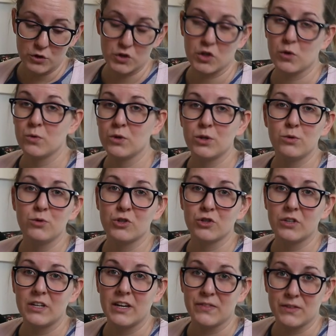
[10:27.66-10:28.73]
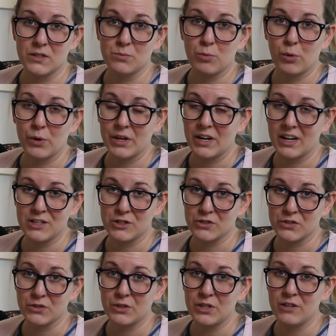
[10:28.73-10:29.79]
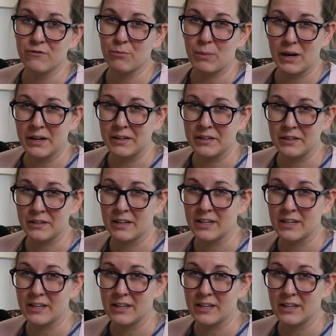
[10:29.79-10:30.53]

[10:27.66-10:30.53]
so usually at this point I just leave my